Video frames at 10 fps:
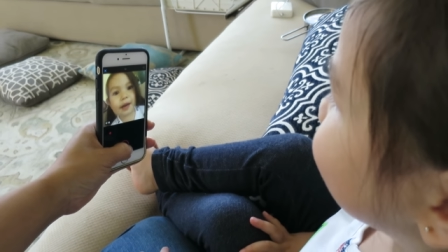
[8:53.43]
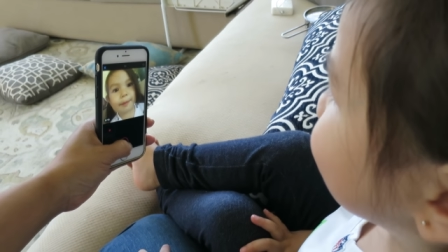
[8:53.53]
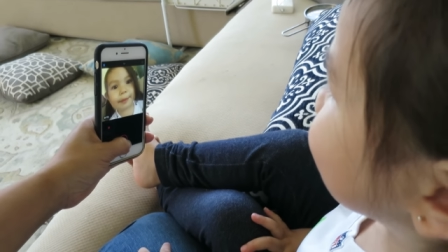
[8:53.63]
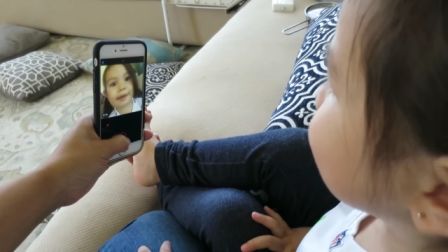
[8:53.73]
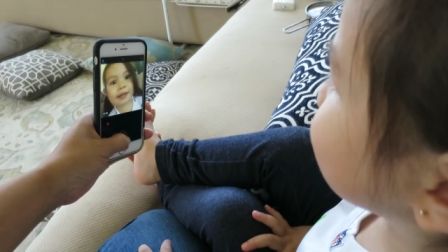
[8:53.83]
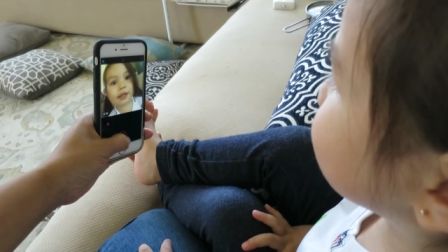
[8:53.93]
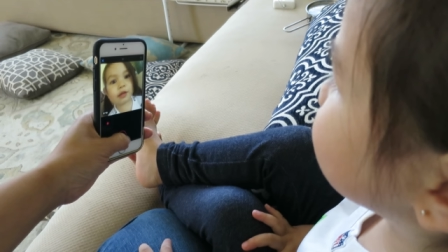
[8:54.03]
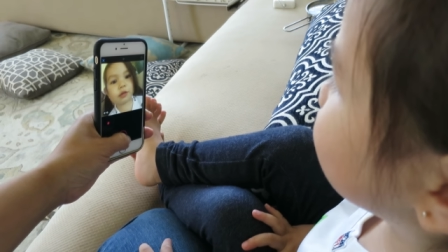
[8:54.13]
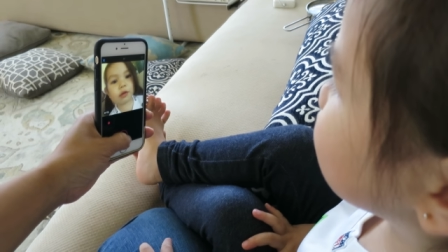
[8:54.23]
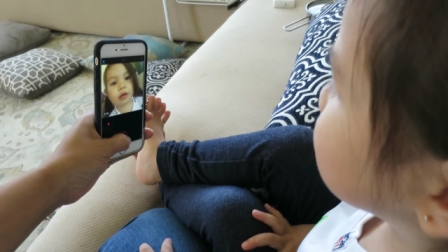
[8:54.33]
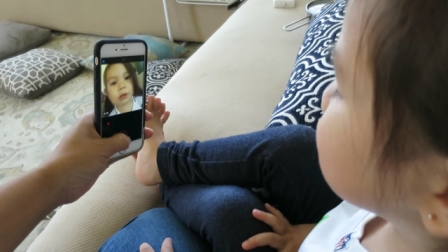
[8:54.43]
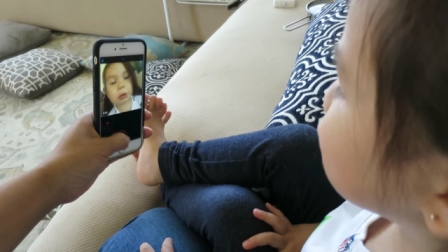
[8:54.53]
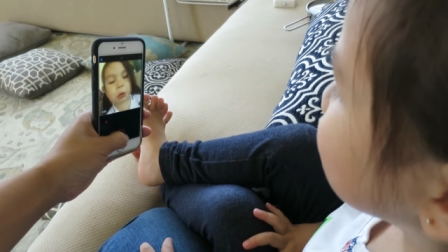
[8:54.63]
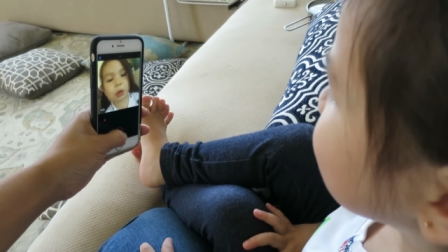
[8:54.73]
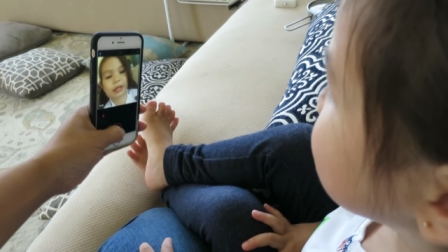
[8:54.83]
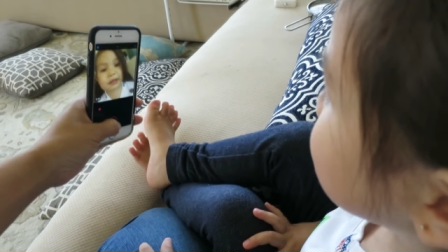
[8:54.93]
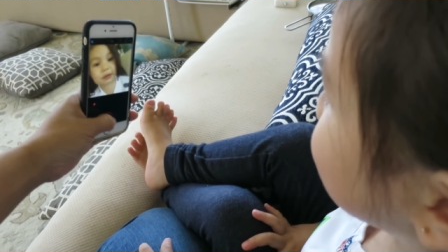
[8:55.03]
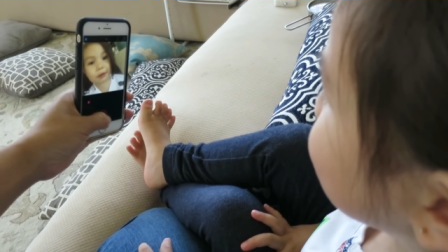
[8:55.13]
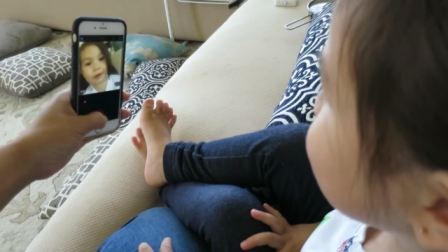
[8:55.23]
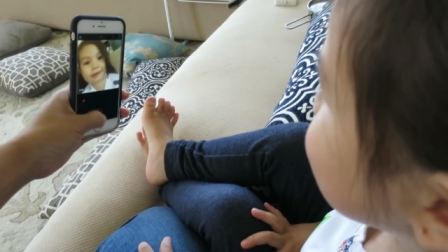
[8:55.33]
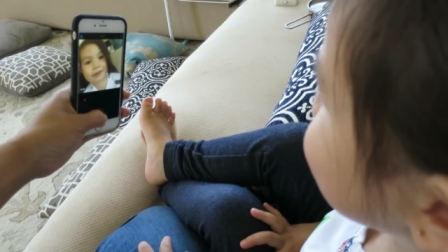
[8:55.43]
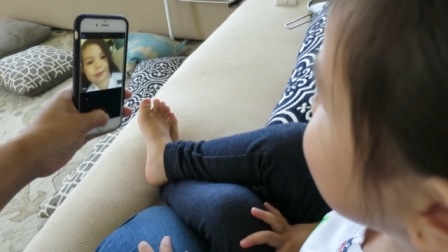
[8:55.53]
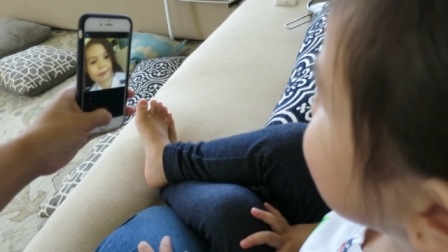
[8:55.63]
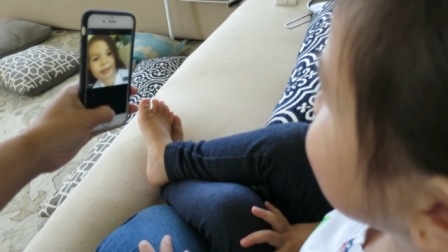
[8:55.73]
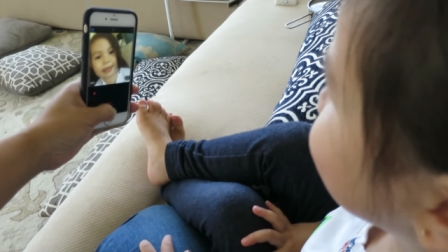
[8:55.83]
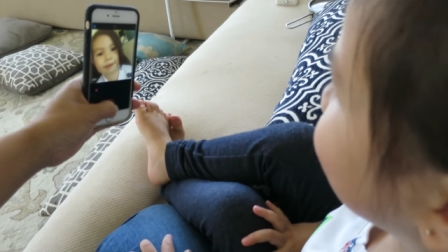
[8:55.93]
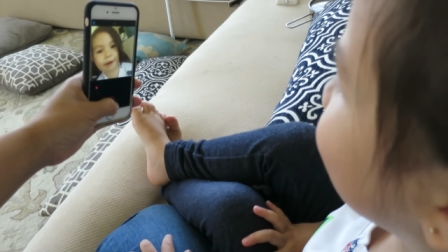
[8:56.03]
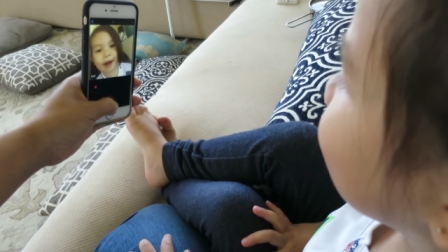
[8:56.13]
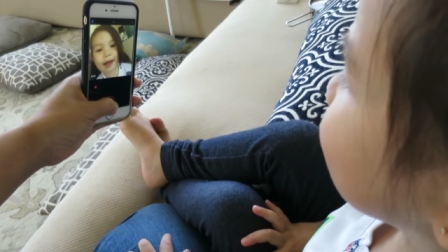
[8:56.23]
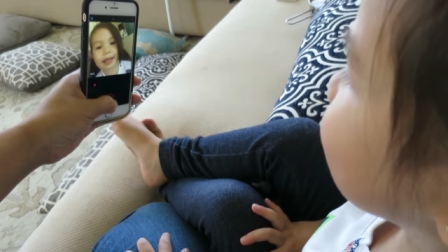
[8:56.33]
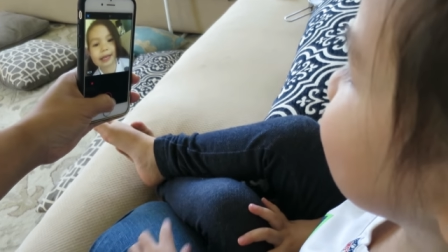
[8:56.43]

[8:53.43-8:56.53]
And you want to do it with me. Why?